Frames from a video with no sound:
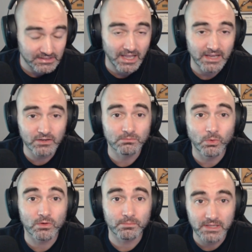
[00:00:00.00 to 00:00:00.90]
10 or
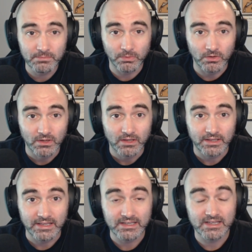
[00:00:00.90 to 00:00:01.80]
more people
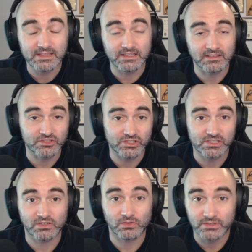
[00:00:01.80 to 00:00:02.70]
in the
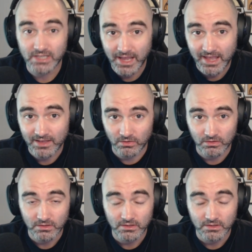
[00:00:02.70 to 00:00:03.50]
logistical tail,